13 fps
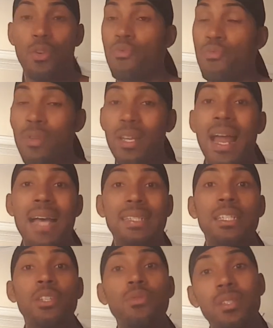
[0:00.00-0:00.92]
Realize
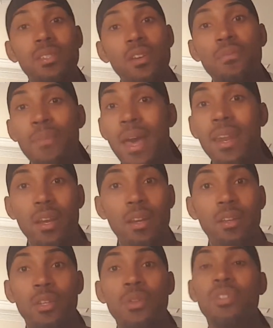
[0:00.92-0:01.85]
that you deserve better.
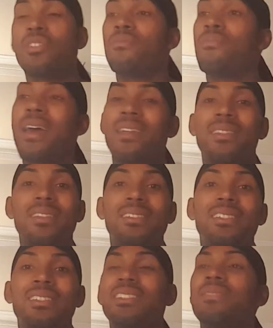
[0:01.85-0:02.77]
You deserve better than
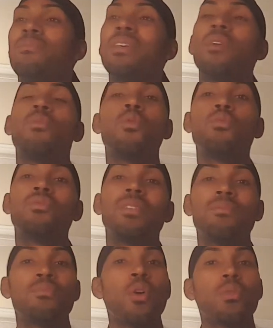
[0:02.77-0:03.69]
to just be a
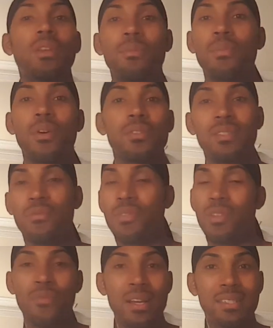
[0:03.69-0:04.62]
wounded, broken person for
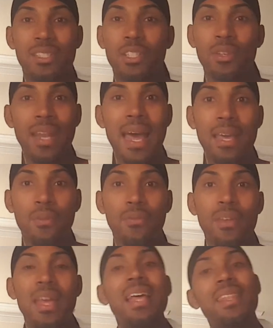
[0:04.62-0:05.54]
the rest of your
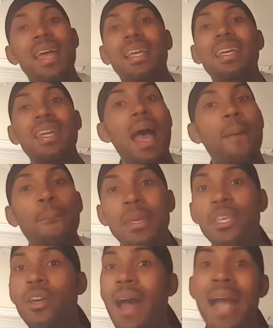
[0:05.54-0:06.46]
life. That cannot be
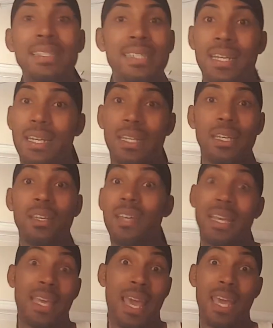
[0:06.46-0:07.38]
your identity.
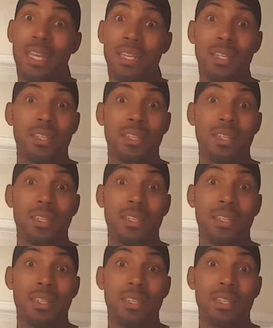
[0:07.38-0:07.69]
It can't.